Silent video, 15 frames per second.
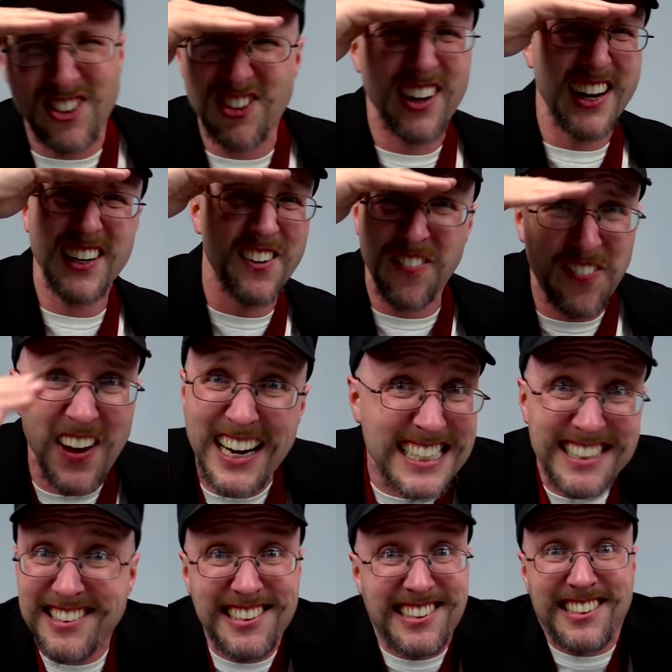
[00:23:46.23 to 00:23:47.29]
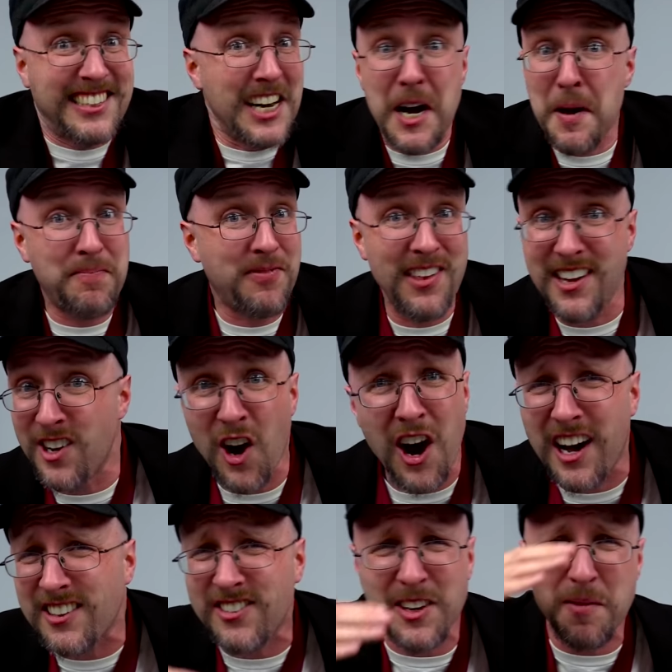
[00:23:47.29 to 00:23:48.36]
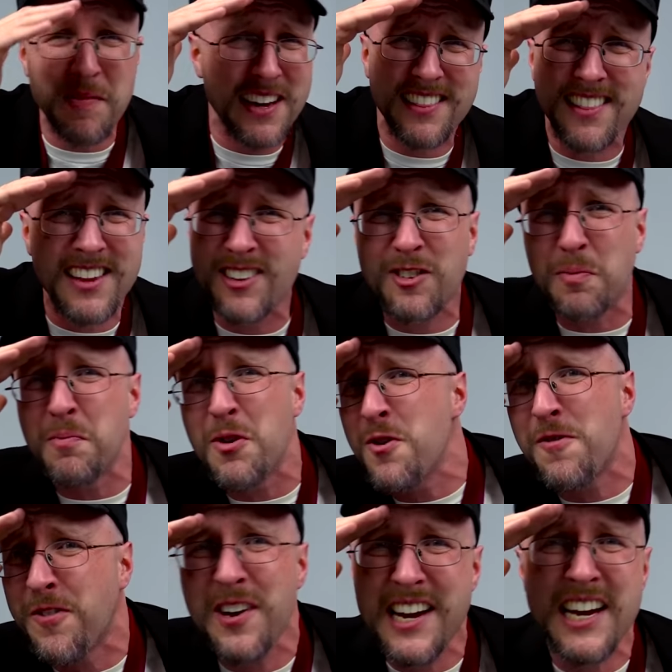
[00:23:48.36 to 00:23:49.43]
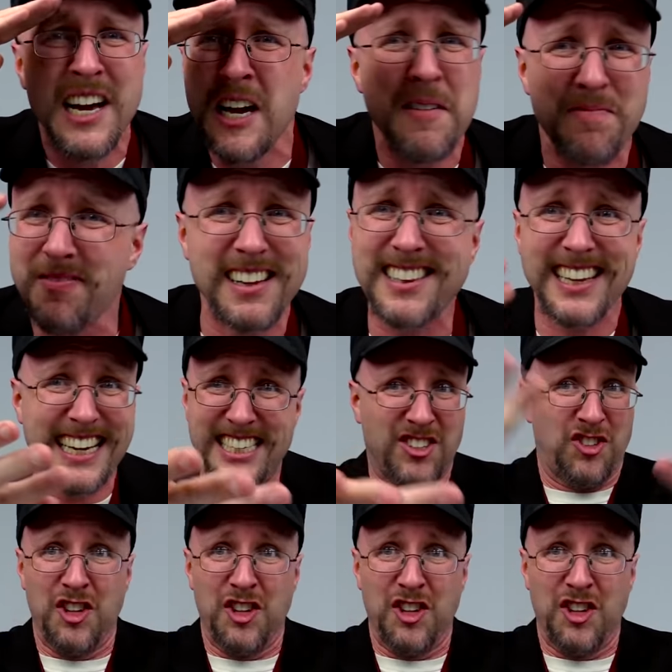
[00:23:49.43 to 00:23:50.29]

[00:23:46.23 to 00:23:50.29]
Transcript: trying to find something awesome in this movie, like